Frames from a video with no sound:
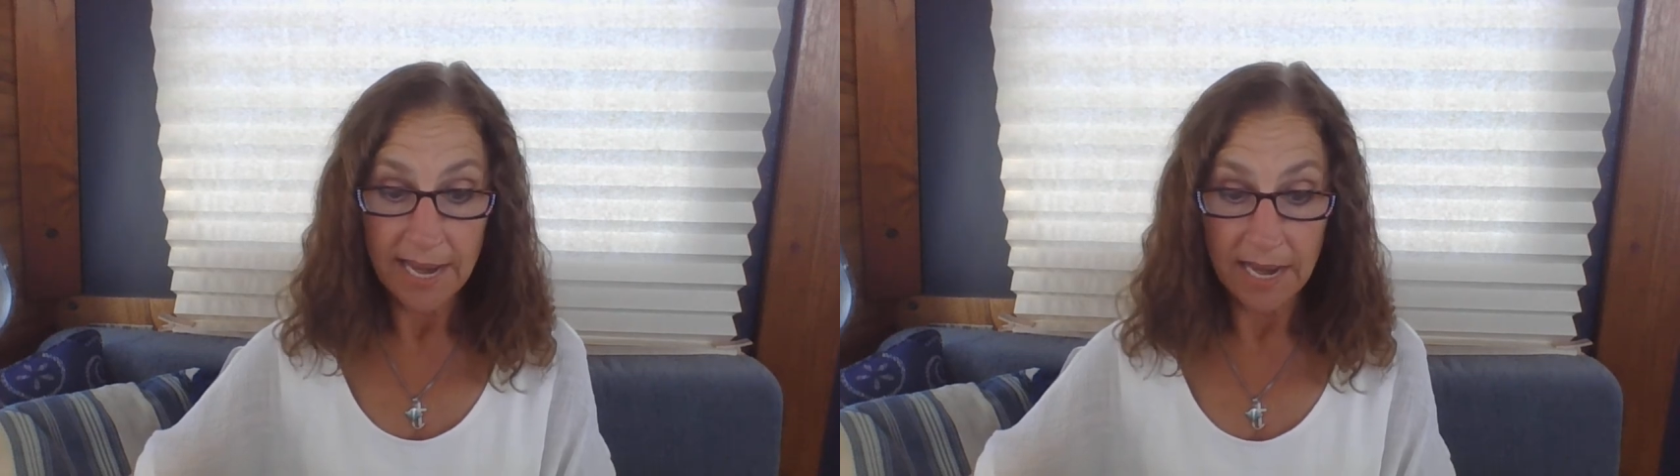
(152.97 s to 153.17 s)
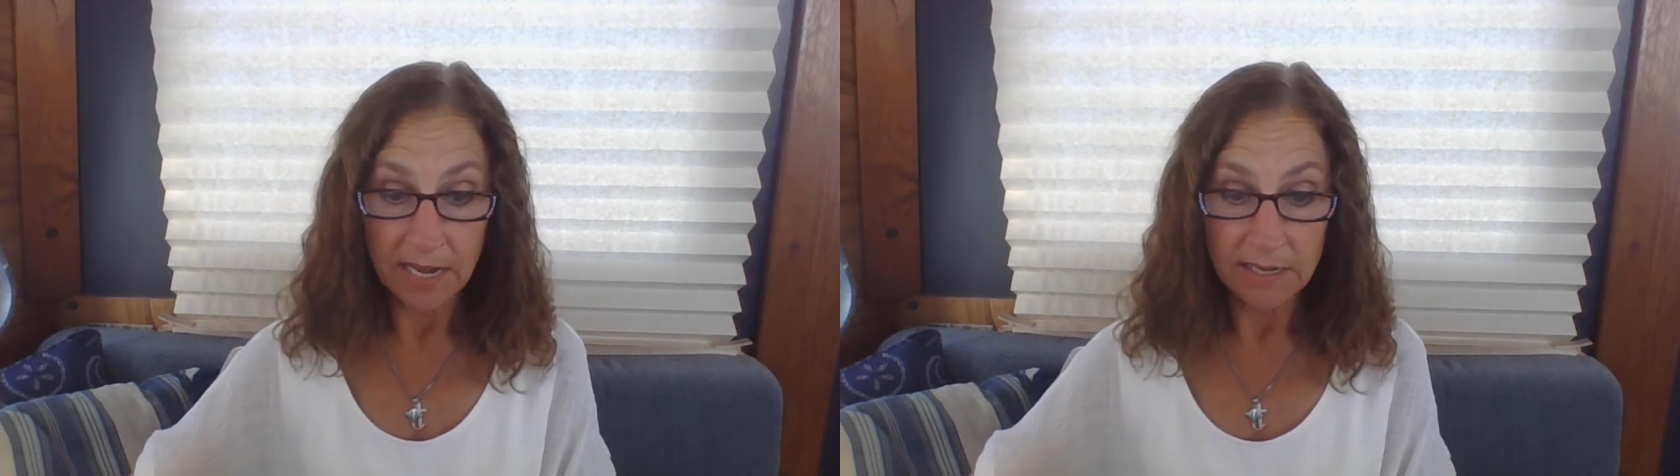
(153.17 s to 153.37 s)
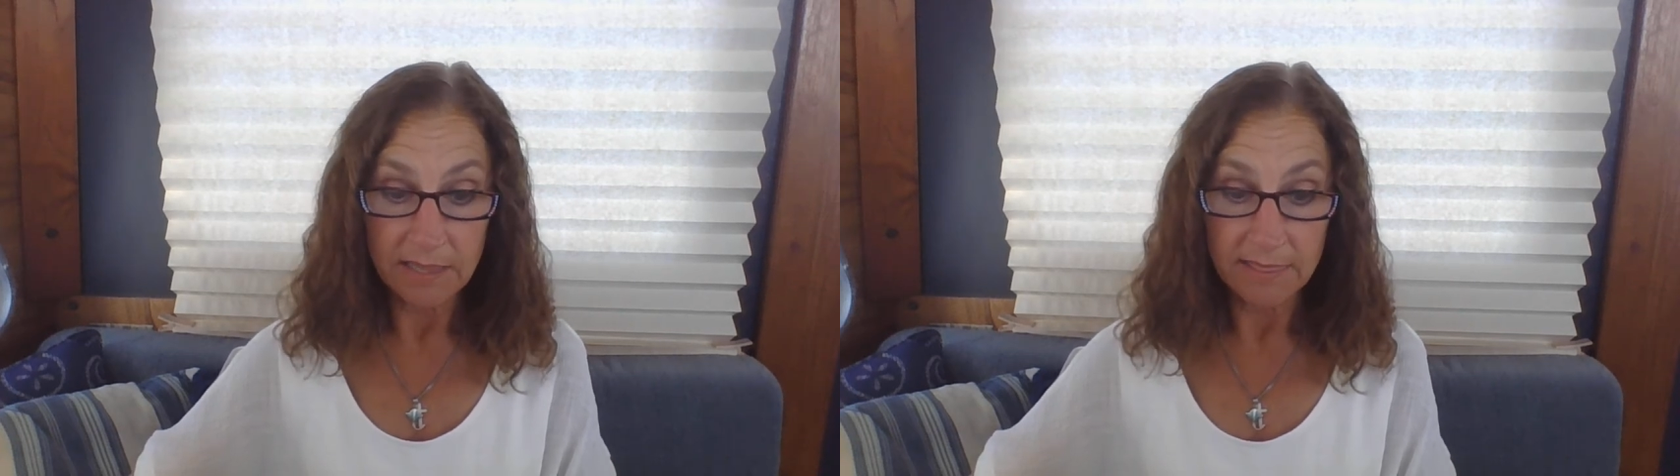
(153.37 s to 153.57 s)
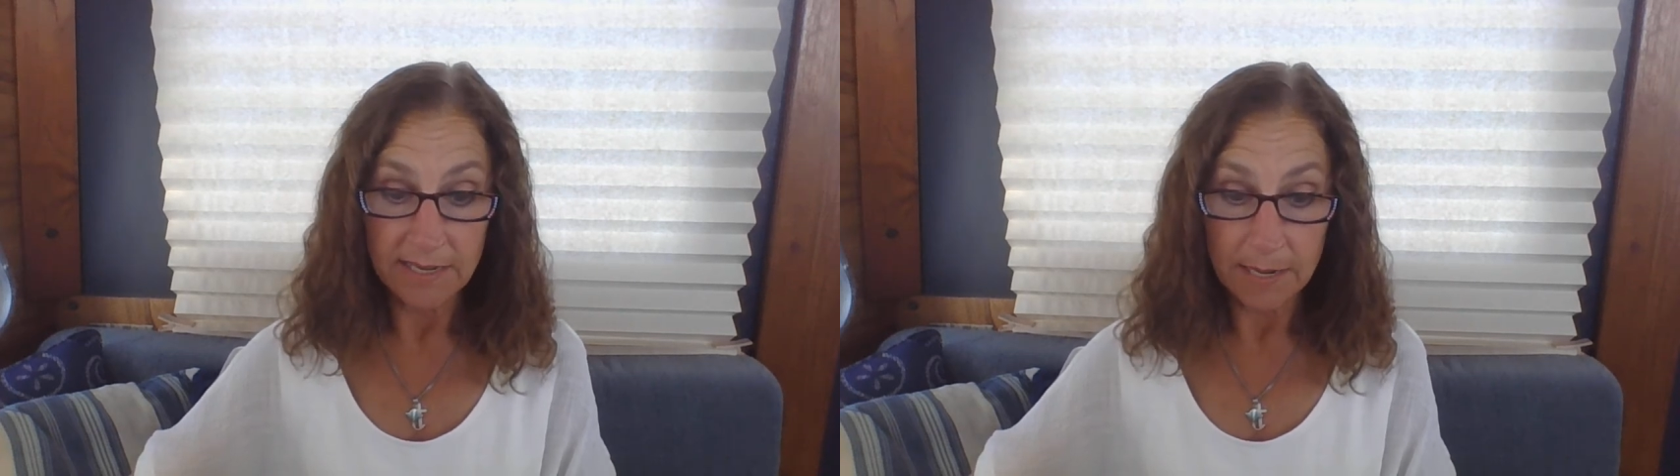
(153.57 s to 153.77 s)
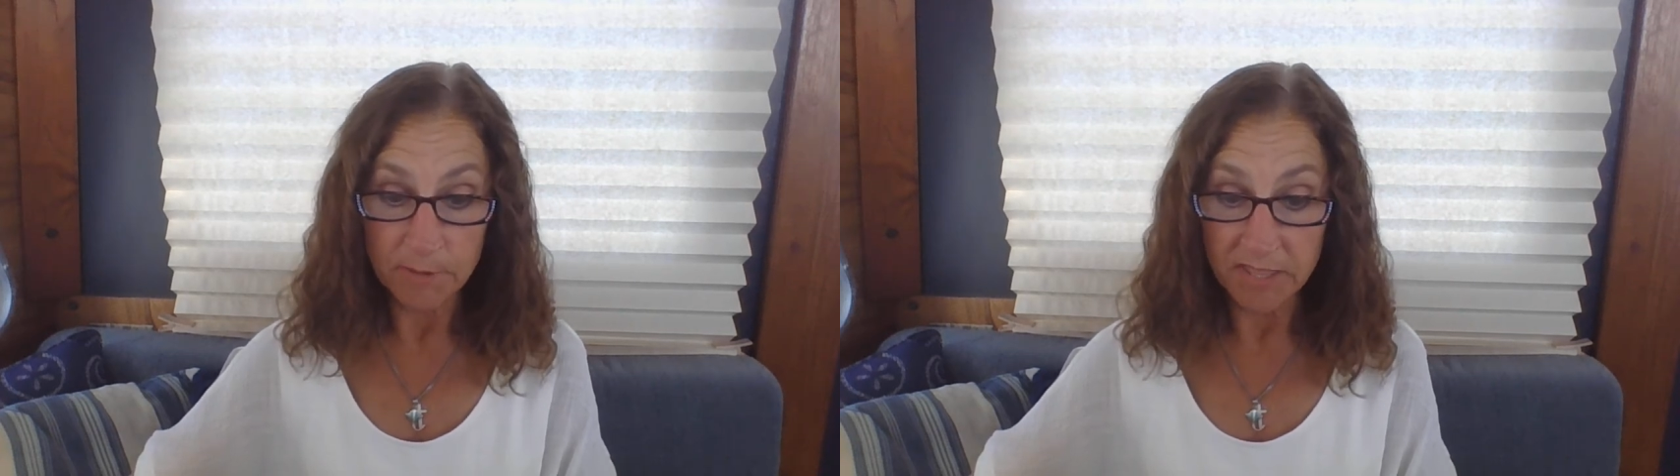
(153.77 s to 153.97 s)
and
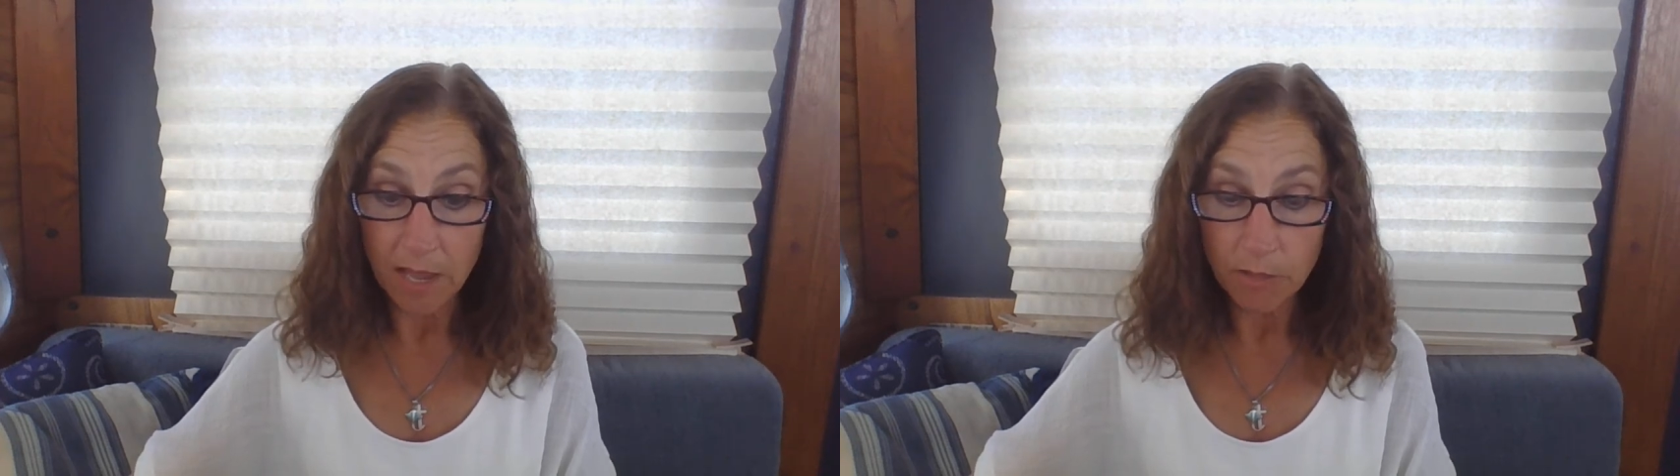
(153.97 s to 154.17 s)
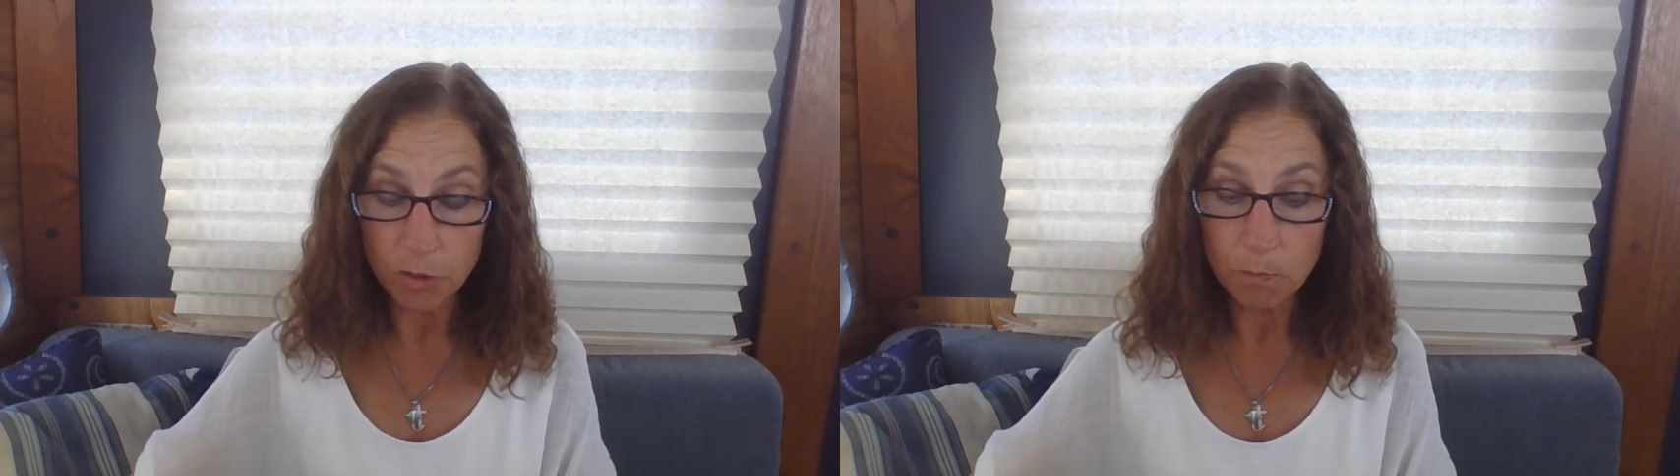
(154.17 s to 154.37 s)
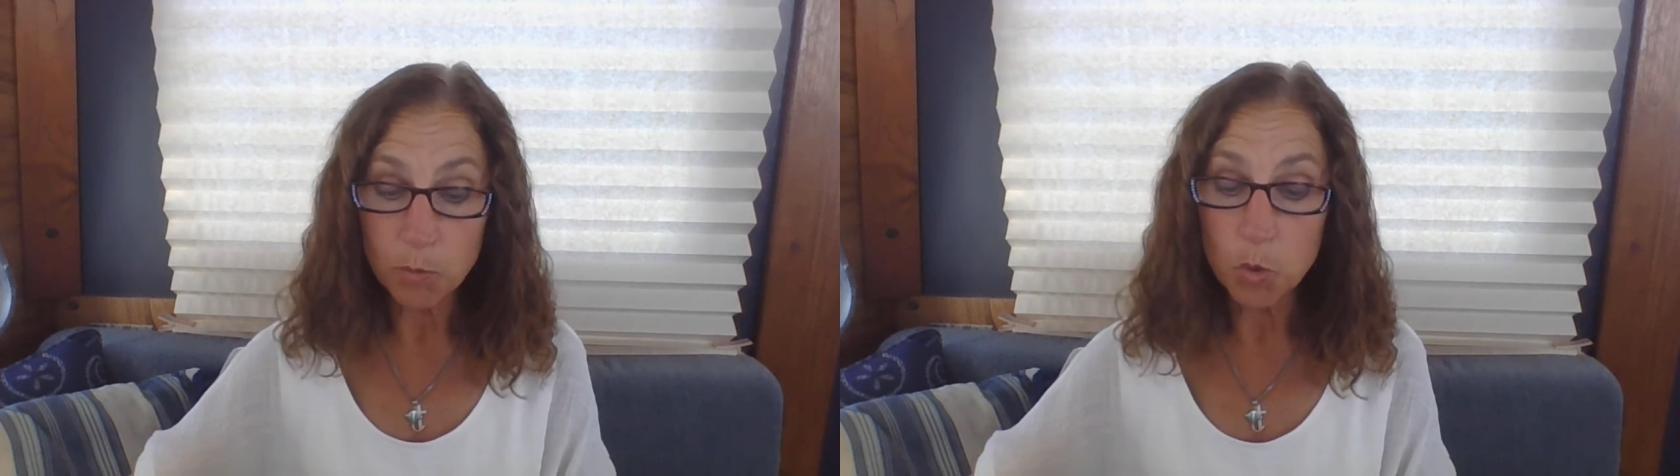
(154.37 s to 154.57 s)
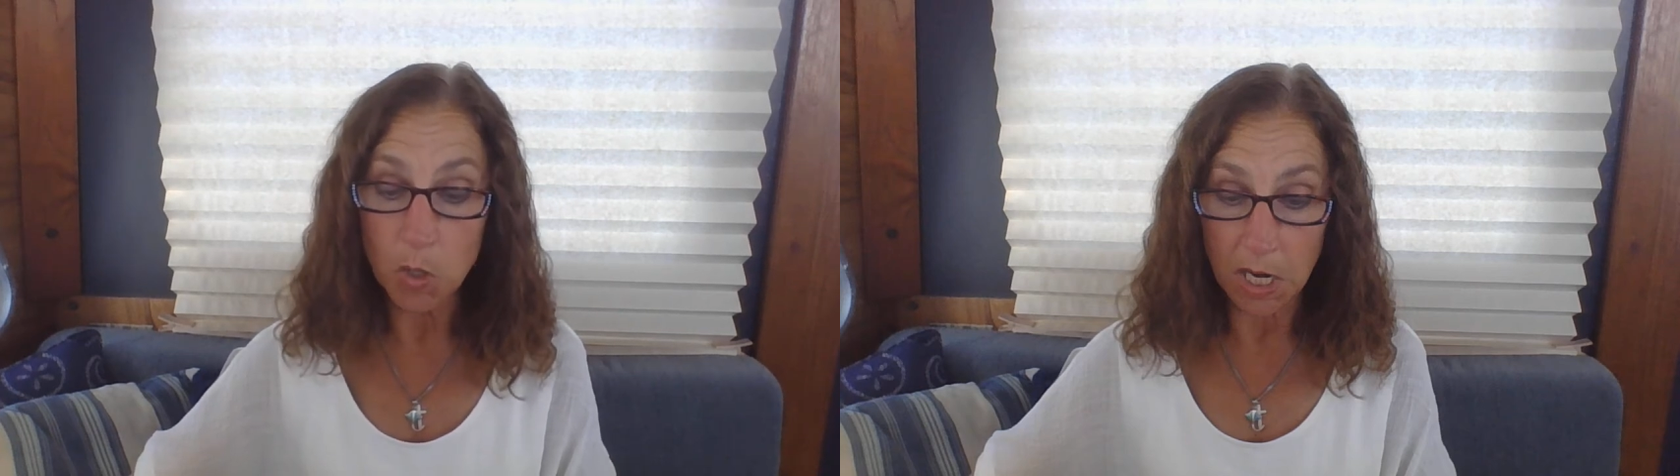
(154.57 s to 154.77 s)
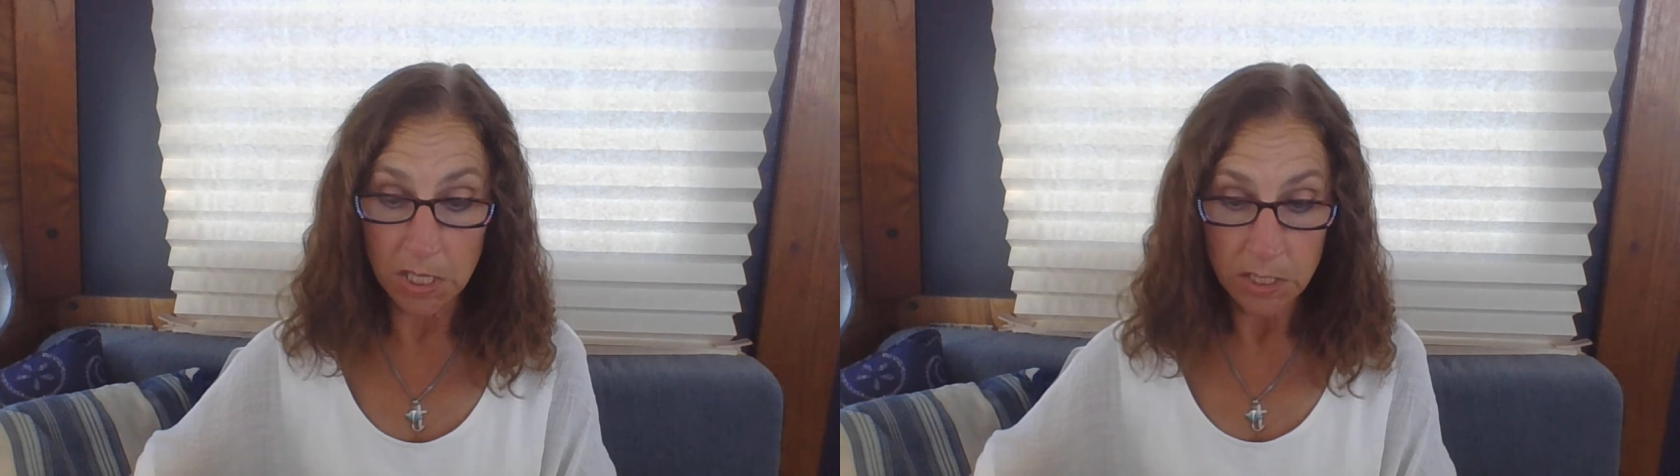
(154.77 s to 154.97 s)
the name of the other
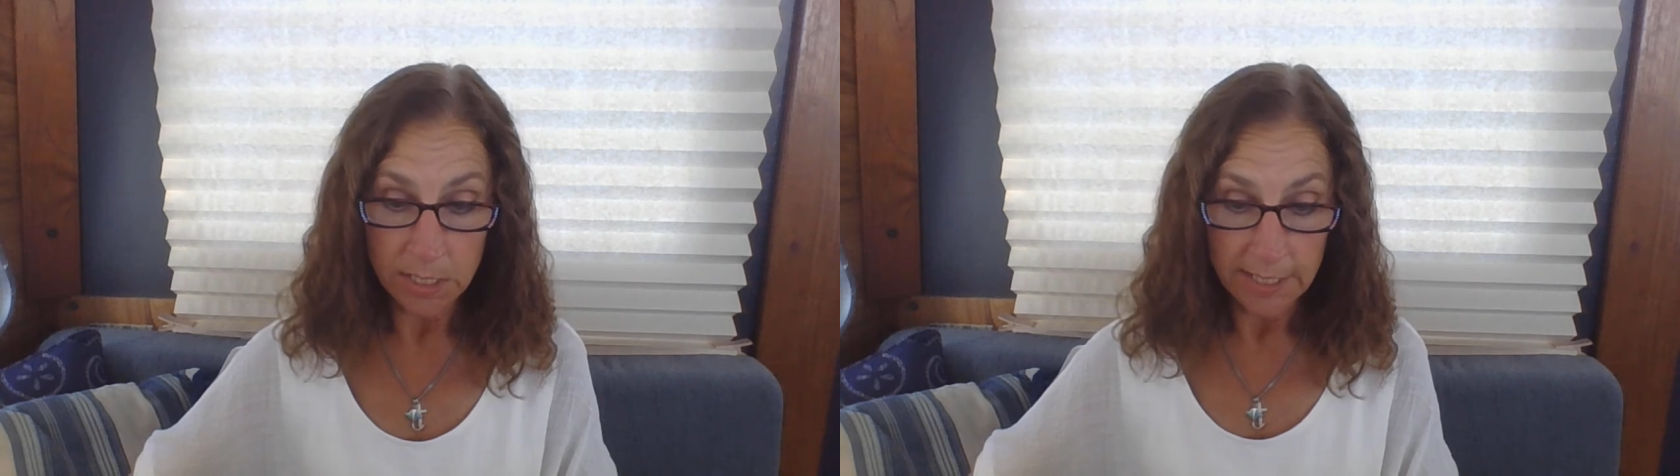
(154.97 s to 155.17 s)
Puah.